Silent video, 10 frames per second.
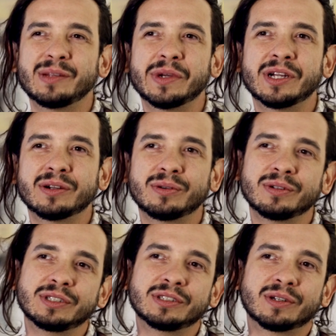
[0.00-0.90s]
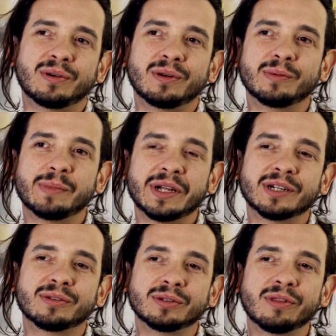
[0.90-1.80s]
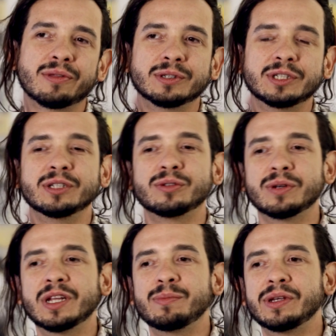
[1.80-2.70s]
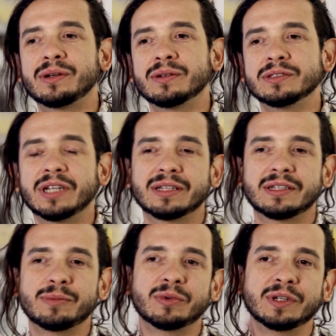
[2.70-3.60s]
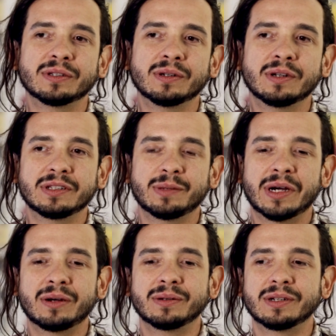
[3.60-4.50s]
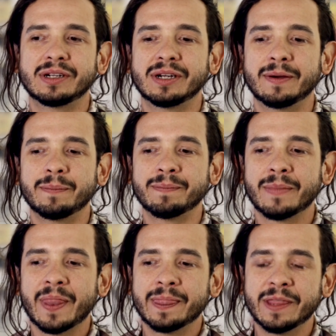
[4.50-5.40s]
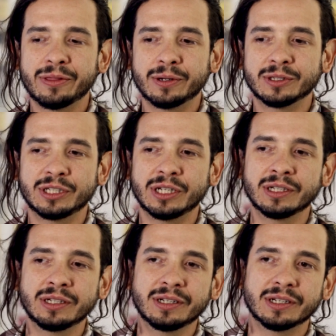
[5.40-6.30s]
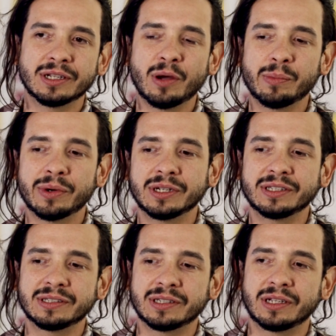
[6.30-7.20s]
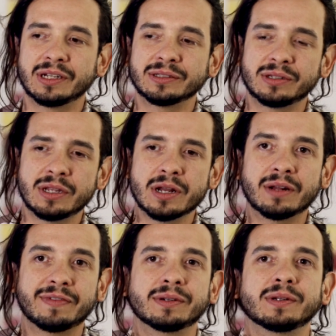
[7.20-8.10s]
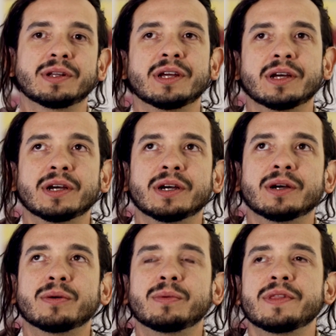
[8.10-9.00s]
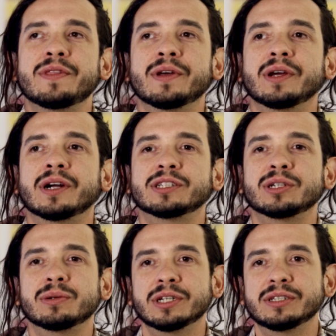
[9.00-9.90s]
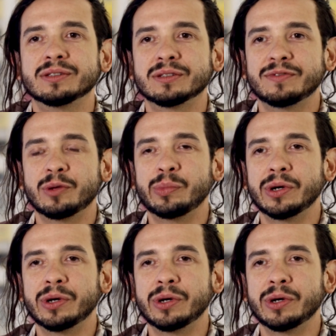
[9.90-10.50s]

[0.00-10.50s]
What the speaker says: The Mayan cross is called Mayan cross 1320 because that same reason. It's about the 13 number is associated about with the articulations of your